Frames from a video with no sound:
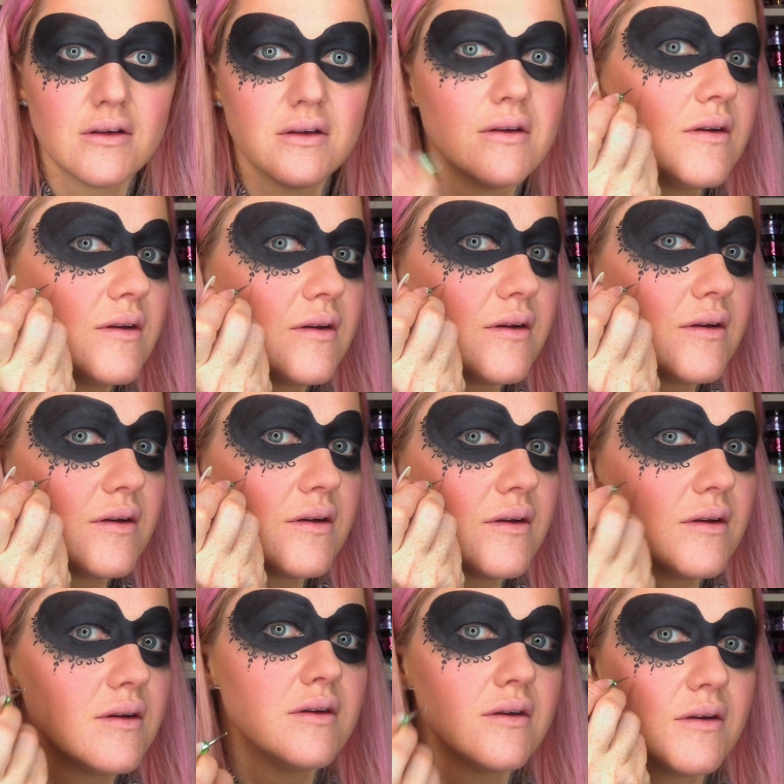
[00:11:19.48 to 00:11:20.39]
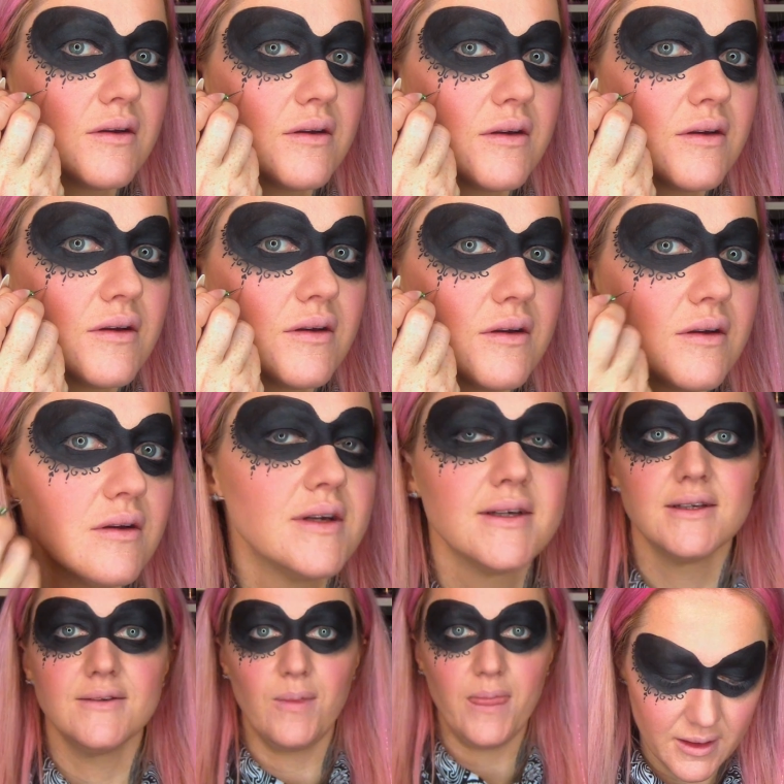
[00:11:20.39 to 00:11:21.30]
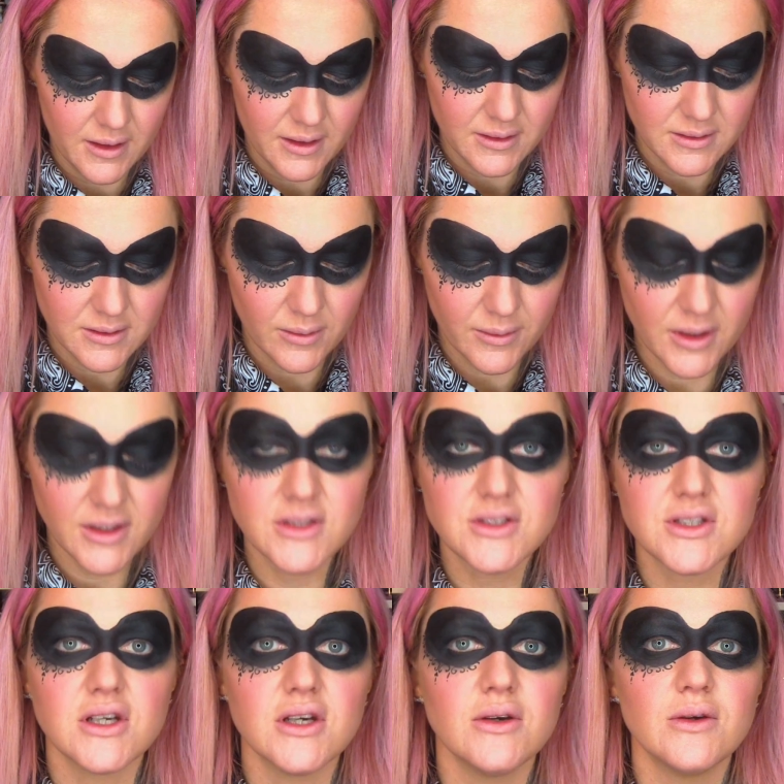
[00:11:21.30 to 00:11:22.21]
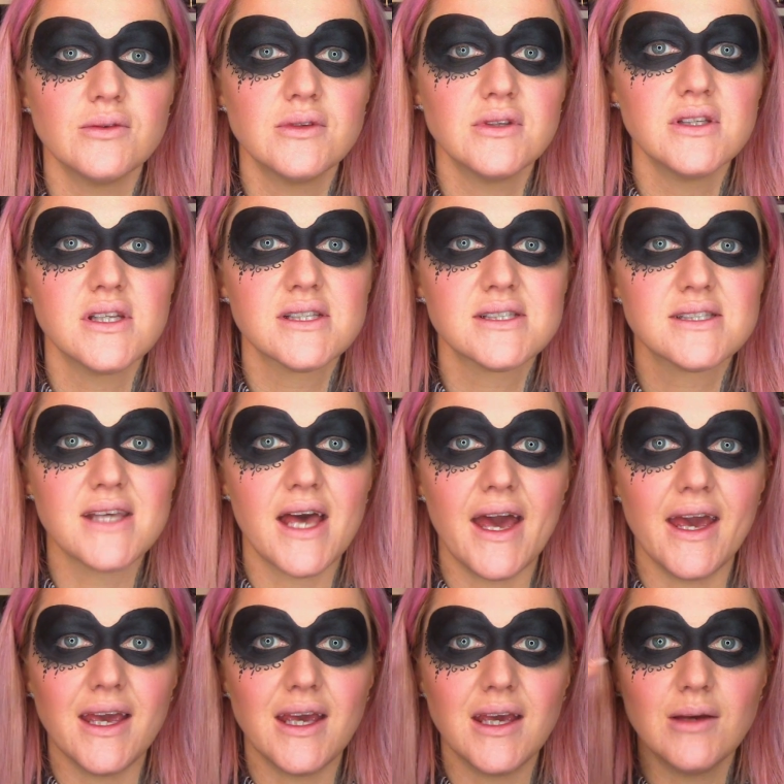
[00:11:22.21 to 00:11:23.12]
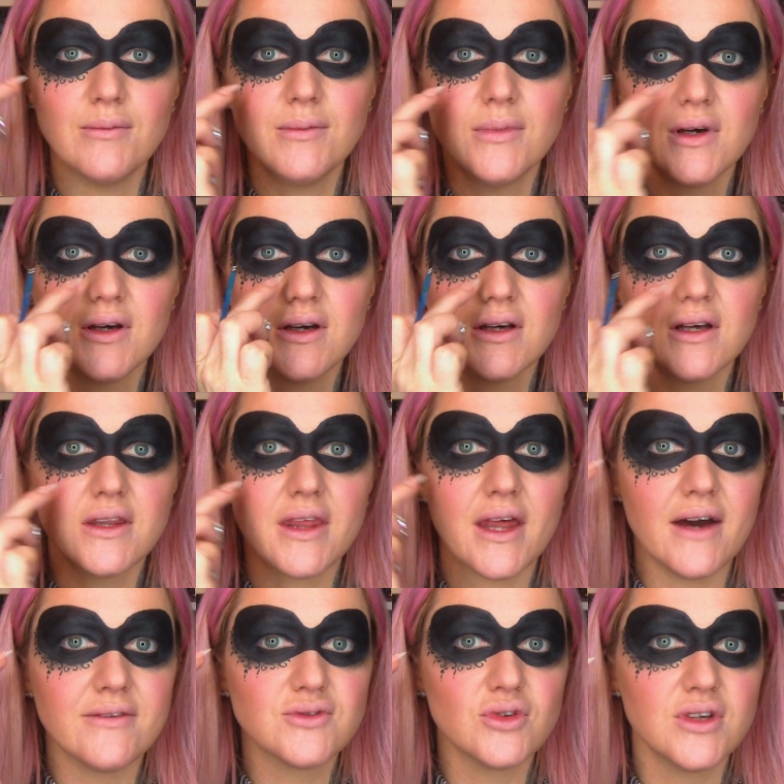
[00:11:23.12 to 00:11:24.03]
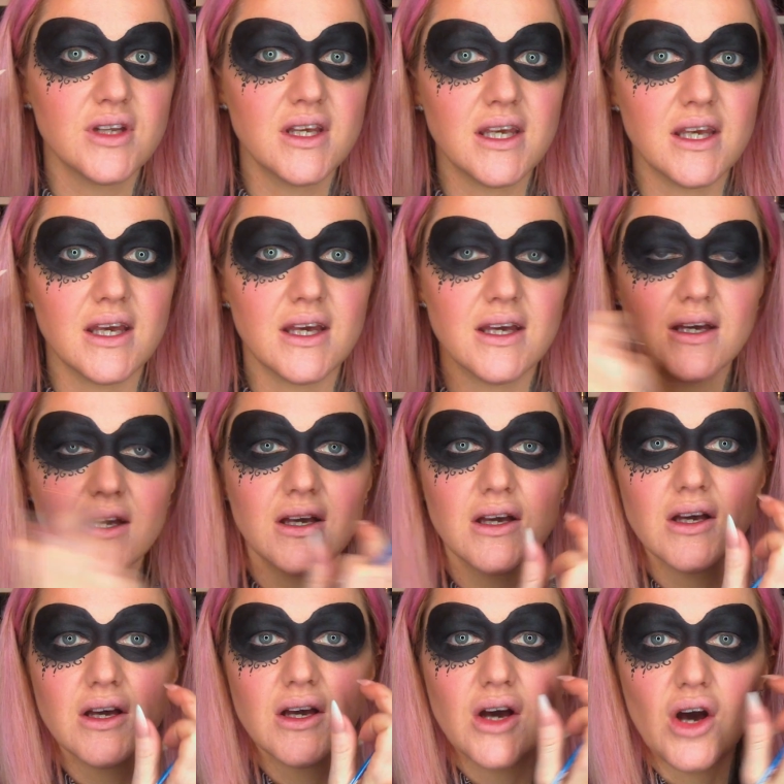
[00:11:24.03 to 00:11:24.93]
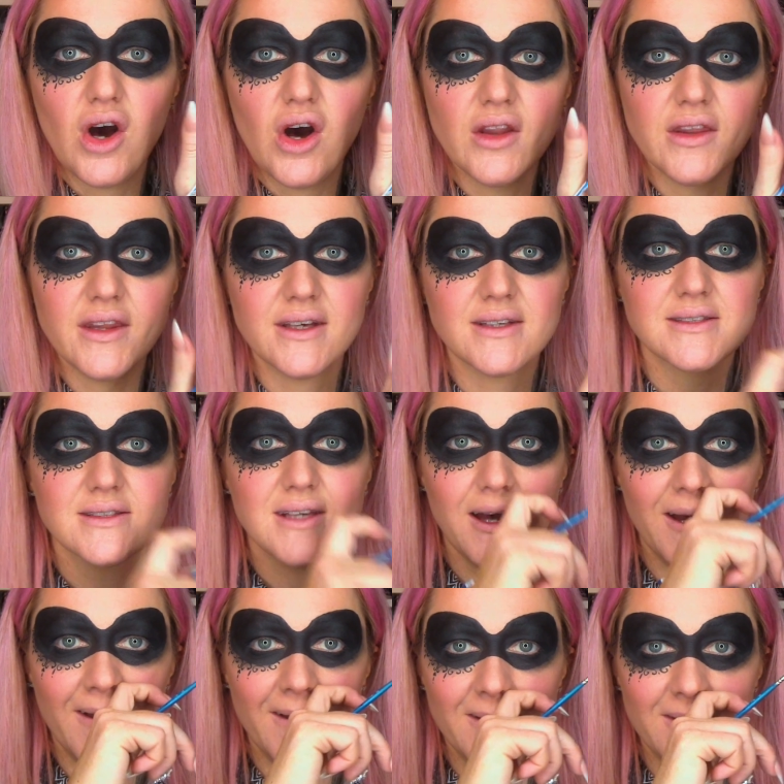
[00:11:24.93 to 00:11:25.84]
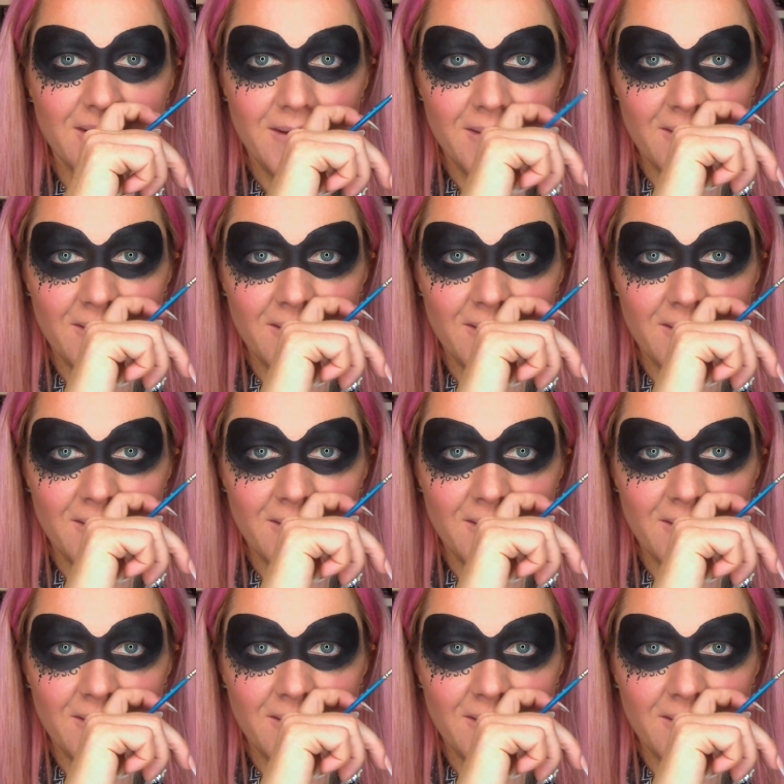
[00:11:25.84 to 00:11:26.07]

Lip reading: Just creating some tiny dots. So I'm going to do the same that I've done here on this side.